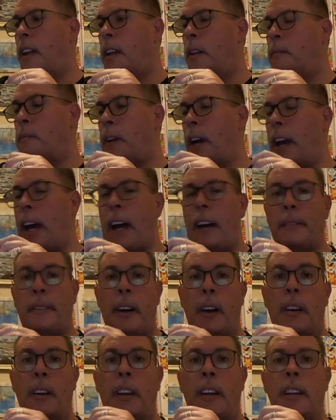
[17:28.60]
My
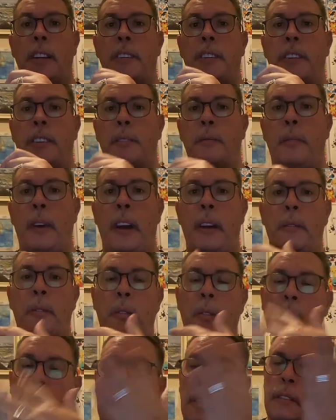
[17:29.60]
half-hour lunch is paid
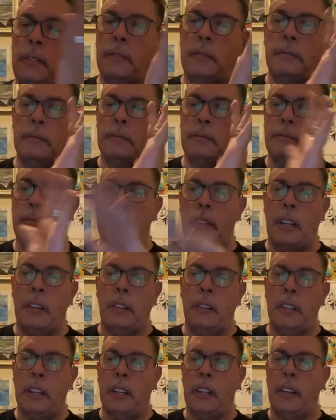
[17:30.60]
for. You
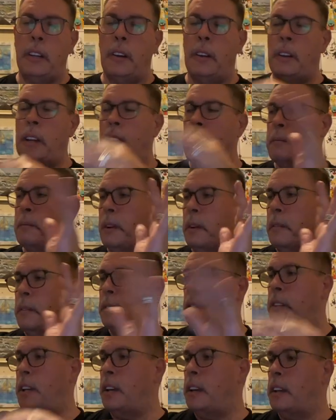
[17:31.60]
don't need to know that, but I'm going
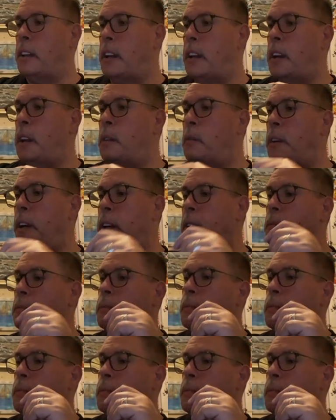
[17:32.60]
to tell you that anyway.